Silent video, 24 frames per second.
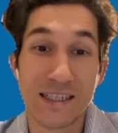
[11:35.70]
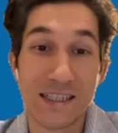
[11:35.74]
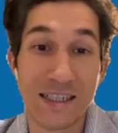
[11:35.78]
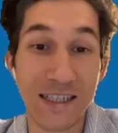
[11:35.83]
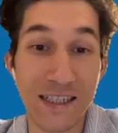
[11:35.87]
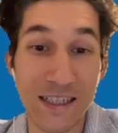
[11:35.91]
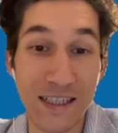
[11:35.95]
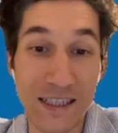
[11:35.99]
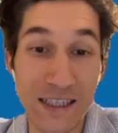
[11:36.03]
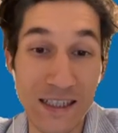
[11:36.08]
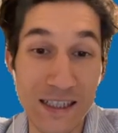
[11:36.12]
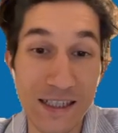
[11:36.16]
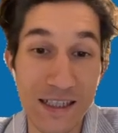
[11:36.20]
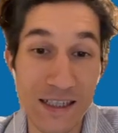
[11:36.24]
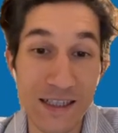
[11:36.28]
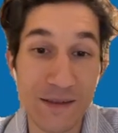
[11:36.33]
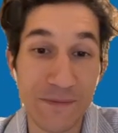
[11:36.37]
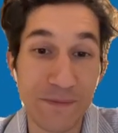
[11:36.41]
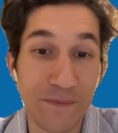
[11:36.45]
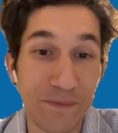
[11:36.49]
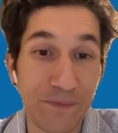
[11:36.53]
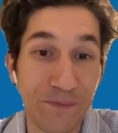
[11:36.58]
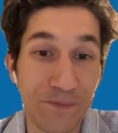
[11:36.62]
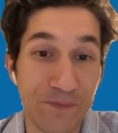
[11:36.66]
huh, hmm.
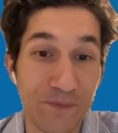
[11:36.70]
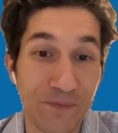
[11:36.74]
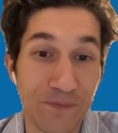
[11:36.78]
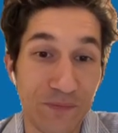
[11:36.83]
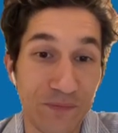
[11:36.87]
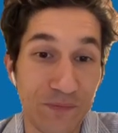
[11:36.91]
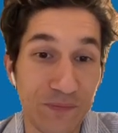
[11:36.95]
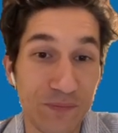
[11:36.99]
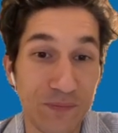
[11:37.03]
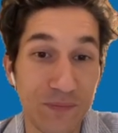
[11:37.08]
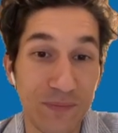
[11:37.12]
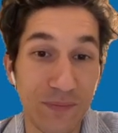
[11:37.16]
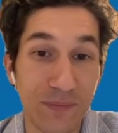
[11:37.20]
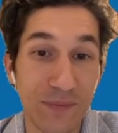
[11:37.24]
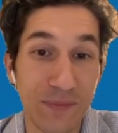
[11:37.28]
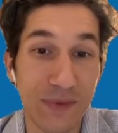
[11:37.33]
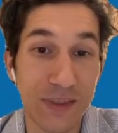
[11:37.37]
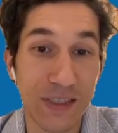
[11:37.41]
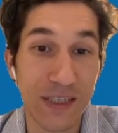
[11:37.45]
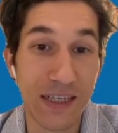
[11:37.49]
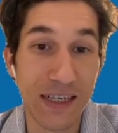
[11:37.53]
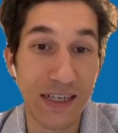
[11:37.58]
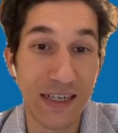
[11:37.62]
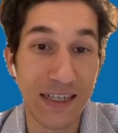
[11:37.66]

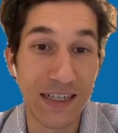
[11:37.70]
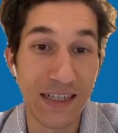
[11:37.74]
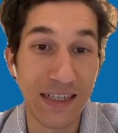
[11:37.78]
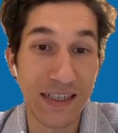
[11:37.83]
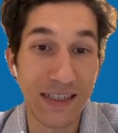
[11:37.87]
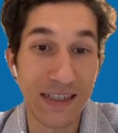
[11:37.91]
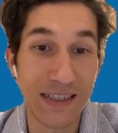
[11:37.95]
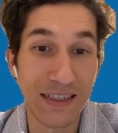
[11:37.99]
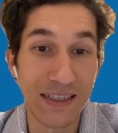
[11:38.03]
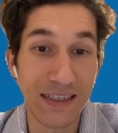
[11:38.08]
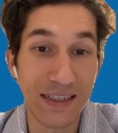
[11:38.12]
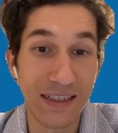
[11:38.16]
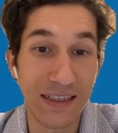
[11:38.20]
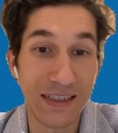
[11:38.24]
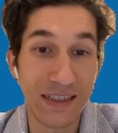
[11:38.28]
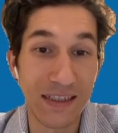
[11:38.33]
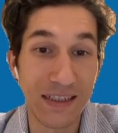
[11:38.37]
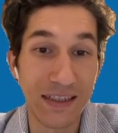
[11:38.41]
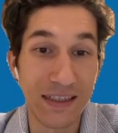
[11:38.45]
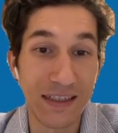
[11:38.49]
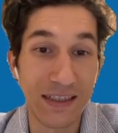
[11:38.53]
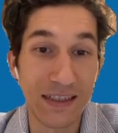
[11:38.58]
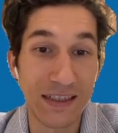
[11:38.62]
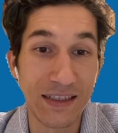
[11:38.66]
I
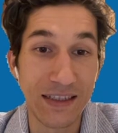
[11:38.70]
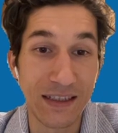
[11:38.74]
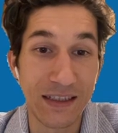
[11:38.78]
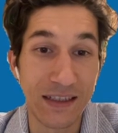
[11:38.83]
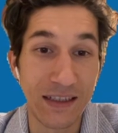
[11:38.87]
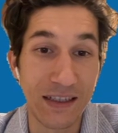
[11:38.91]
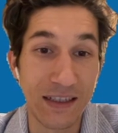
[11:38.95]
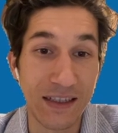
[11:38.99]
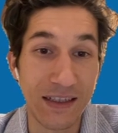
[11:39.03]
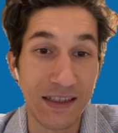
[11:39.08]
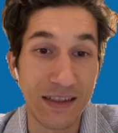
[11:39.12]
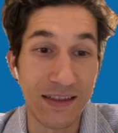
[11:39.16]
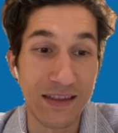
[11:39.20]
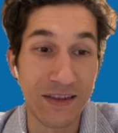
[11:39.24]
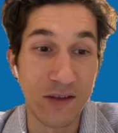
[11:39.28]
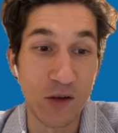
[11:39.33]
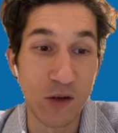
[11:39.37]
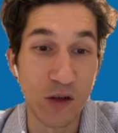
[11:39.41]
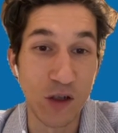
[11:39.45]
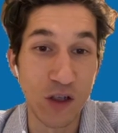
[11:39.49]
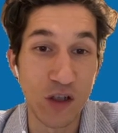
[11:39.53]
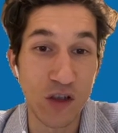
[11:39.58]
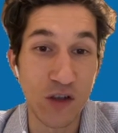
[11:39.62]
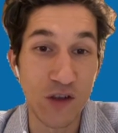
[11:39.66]

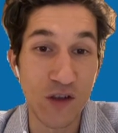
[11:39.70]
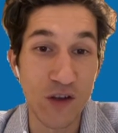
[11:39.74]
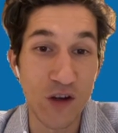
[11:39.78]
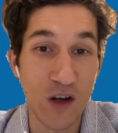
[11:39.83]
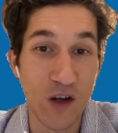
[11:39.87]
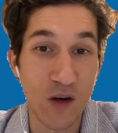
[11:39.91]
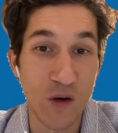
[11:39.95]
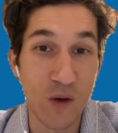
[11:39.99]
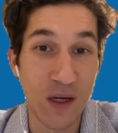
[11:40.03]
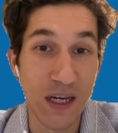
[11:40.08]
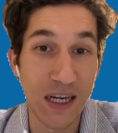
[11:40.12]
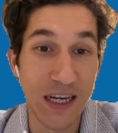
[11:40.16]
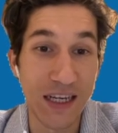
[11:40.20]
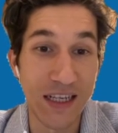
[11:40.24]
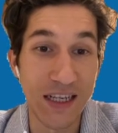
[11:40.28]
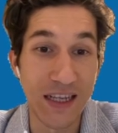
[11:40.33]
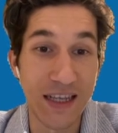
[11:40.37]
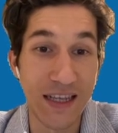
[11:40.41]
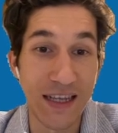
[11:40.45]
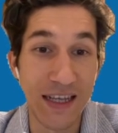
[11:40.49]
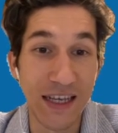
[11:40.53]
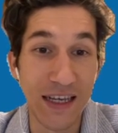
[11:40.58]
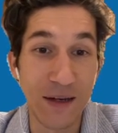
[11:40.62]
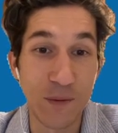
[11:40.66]
don't know
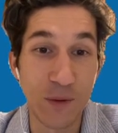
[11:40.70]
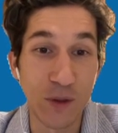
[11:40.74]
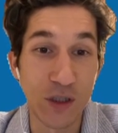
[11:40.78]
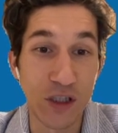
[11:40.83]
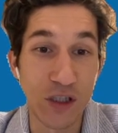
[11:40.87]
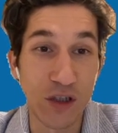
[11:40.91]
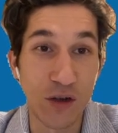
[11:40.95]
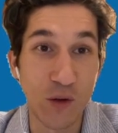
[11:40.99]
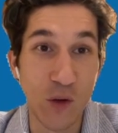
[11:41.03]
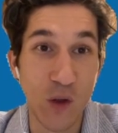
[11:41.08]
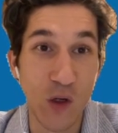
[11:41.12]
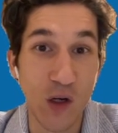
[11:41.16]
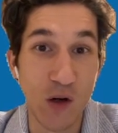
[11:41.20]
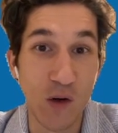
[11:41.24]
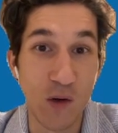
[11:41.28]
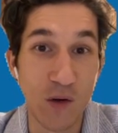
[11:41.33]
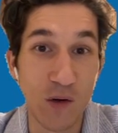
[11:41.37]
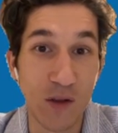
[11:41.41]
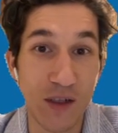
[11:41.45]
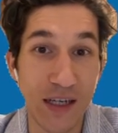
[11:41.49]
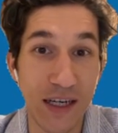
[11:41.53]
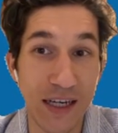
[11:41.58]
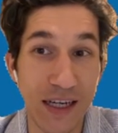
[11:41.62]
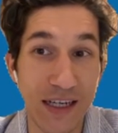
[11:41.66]
anything what's going
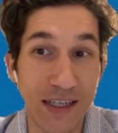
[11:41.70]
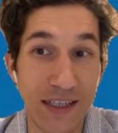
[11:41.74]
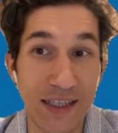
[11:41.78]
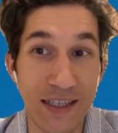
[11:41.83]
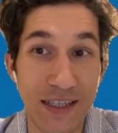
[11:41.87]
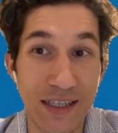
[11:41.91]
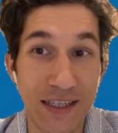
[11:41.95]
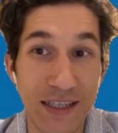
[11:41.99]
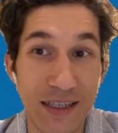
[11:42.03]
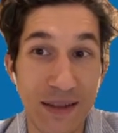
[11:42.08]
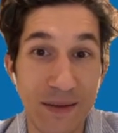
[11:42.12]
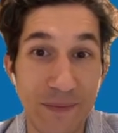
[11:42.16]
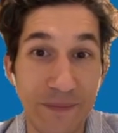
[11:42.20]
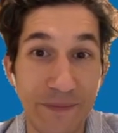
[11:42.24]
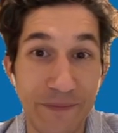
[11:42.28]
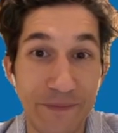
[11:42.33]
on, guys.